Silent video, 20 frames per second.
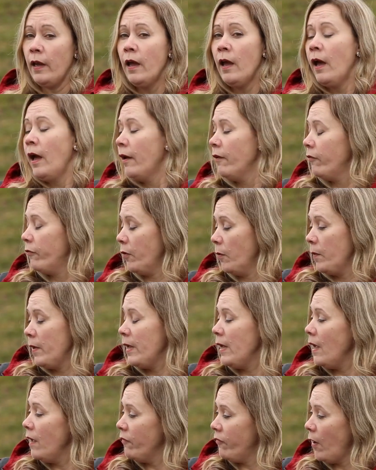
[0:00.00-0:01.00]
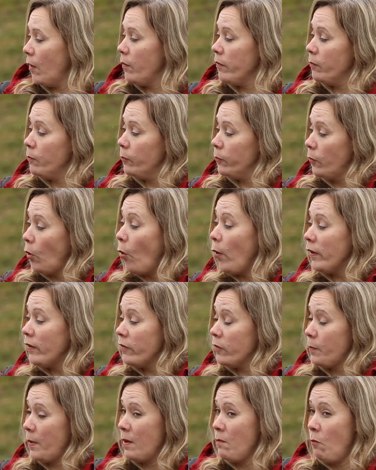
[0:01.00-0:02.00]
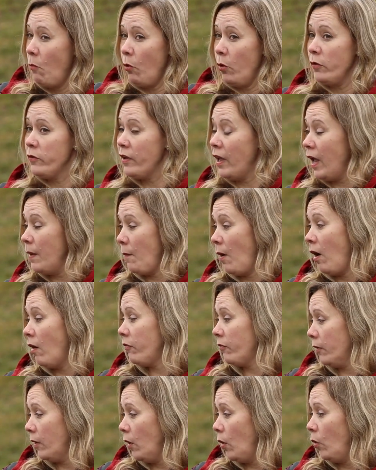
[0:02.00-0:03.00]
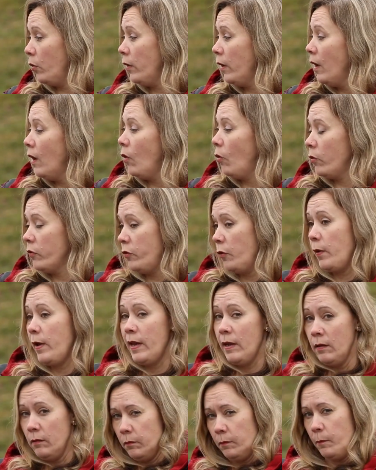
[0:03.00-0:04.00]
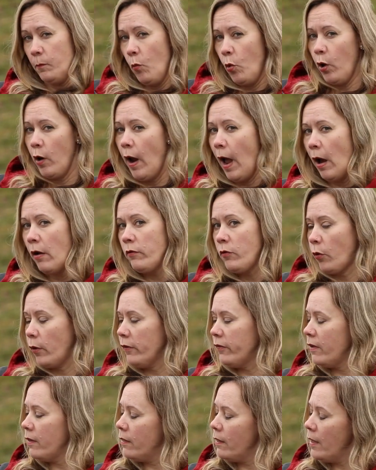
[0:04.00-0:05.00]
For me, if I was going to spend more time off-road or doing more outdoorsy